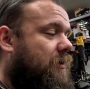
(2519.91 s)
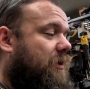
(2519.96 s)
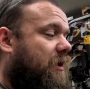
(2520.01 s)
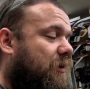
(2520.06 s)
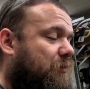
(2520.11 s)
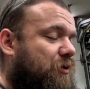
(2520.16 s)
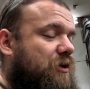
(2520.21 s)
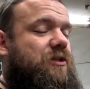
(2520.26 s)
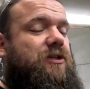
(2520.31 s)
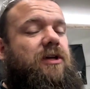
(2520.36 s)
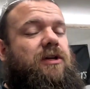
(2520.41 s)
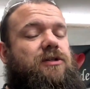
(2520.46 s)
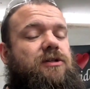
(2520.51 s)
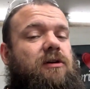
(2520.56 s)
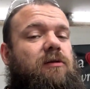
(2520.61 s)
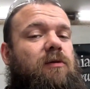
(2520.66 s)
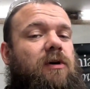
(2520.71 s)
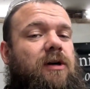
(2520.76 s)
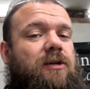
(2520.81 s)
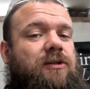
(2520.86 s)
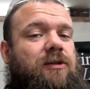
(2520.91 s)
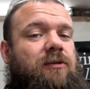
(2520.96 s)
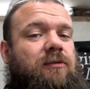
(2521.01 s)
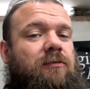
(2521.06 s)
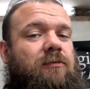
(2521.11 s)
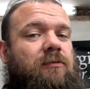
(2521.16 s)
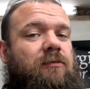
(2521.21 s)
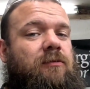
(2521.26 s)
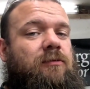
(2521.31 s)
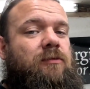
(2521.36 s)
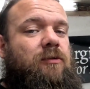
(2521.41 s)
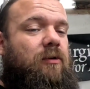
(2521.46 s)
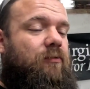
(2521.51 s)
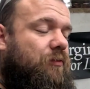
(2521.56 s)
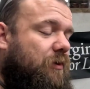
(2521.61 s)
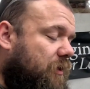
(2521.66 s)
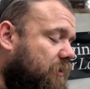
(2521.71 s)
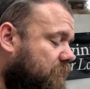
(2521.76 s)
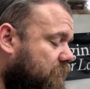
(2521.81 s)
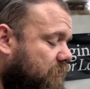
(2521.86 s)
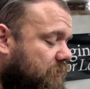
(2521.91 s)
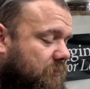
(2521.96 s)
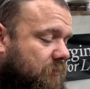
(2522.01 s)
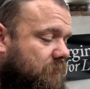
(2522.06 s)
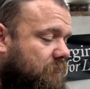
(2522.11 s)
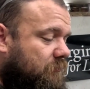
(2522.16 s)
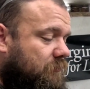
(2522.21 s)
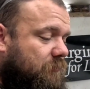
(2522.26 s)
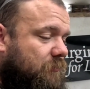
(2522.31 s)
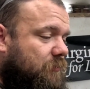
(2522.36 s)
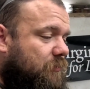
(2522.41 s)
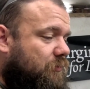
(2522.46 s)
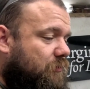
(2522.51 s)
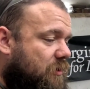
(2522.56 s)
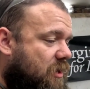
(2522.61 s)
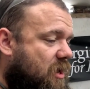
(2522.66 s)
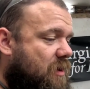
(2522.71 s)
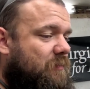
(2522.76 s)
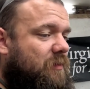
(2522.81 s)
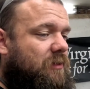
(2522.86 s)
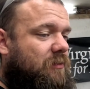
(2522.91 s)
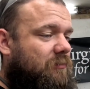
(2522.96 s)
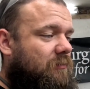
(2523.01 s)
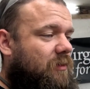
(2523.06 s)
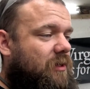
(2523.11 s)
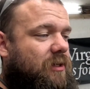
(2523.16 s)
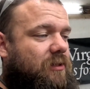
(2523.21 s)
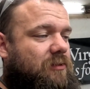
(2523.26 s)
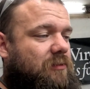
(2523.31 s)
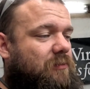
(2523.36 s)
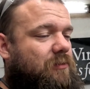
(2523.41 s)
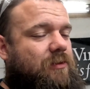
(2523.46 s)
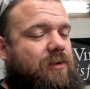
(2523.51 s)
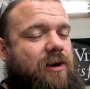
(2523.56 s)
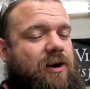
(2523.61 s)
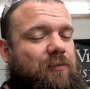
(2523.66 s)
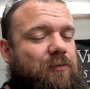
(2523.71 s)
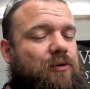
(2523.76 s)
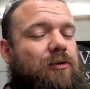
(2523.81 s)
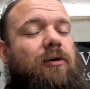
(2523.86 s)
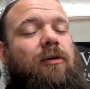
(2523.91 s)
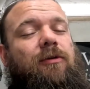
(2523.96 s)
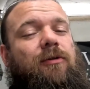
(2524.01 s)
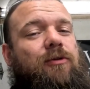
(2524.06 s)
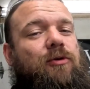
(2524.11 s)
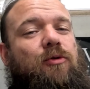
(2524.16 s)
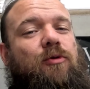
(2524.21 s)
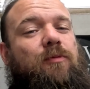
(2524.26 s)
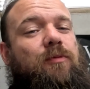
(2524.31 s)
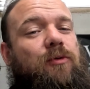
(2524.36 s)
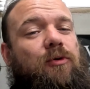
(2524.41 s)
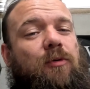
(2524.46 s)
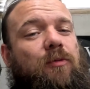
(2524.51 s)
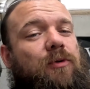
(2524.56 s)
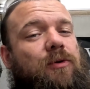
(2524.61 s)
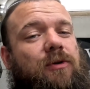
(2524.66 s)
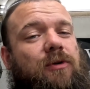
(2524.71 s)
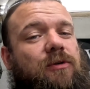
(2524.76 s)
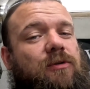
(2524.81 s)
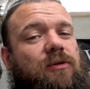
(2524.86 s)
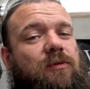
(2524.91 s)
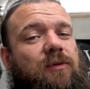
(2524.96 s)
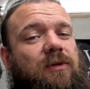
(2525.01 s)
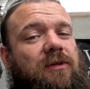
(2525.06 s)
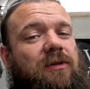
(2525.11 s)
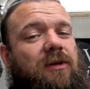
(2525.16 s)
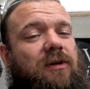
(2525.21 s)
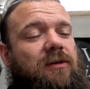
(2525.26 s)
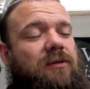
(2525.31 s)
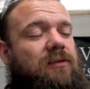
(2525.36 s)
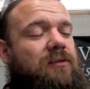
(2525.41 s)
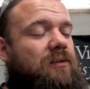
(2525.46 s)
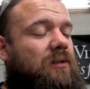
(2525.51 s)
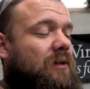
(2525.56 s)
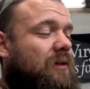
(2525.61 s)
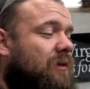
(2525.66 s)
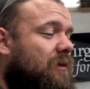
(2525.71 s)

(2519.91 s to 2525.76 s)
I appreciate y'all watching. Don't forget to comment, like, subscribe, do all the normal YouTubey things.